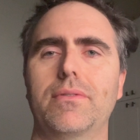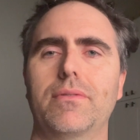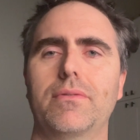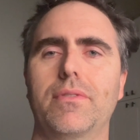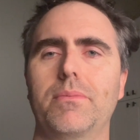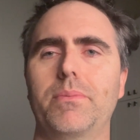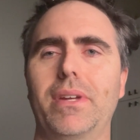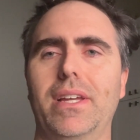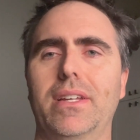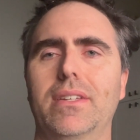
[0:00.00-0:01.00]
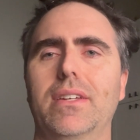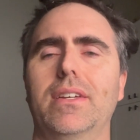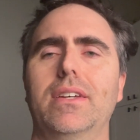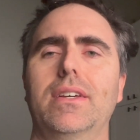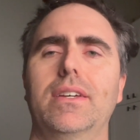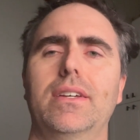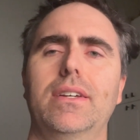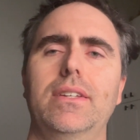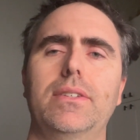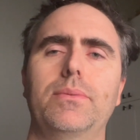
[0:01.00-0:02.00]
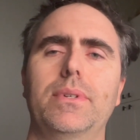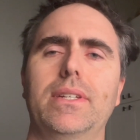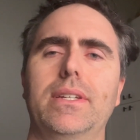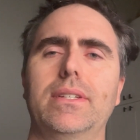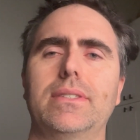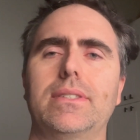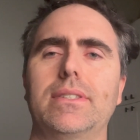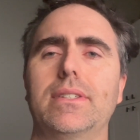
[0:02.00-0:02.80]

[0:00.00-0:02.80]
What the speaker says: from Japan. It is what it is.